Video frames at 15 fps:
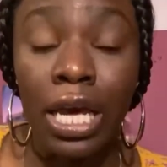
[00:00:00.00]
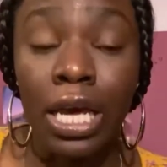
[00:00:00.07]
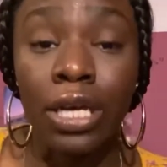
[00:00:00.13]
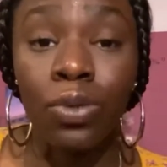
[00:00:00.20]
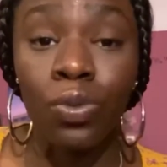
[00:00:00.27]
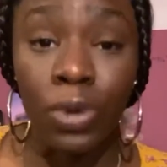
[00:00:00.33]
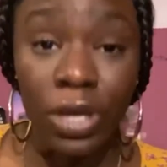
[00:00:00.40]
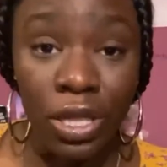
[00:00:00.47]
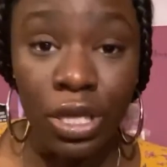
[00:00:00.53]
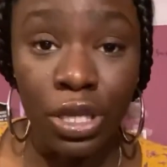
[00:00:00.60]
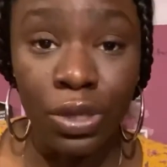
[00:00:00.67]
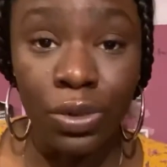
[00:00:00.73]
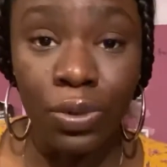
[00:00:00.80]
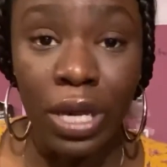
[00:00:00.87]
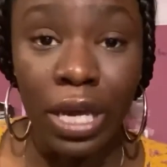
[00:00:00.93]
with
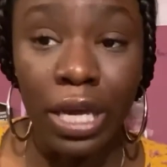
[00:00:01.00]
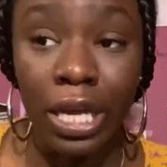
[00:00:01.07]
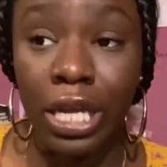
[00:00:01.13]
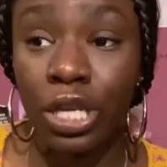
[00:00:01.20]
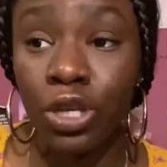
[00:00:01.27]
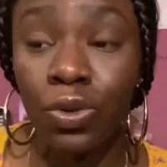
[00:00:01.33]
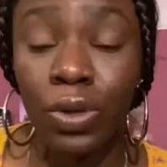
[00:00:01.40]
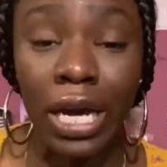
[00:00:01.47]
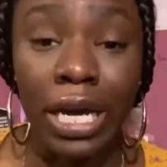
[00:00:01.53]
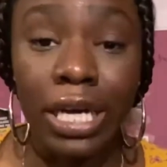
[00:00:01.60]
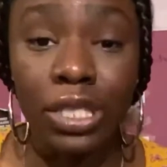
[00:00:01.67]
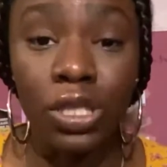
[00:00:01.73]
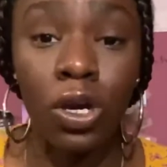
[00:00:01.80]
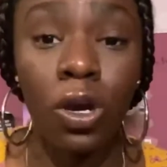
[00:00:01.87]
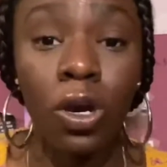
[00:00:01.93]
you, and you guys
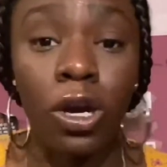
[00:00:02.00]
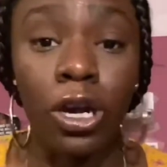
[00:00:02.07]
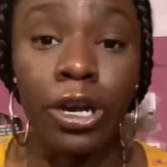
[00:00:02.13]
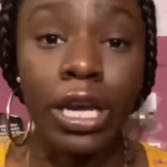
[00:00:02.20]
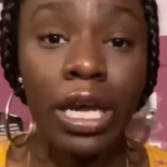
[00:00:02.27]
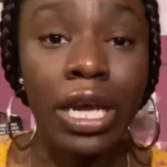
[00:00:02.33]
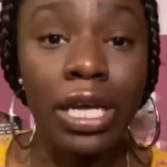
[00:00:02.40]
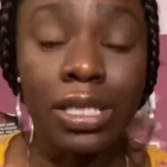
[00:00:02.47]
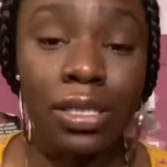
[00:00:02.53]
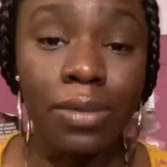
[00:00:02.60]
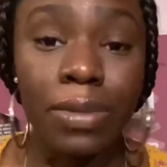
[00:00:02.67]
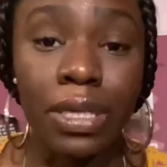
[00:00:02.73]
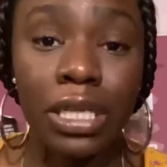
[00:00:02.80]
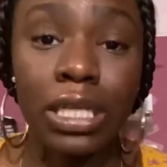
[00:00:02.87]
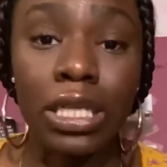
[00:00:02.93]
are
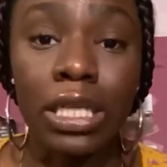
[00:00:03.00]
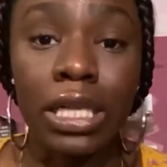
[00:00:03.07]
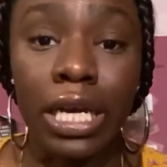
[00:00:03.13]
intimately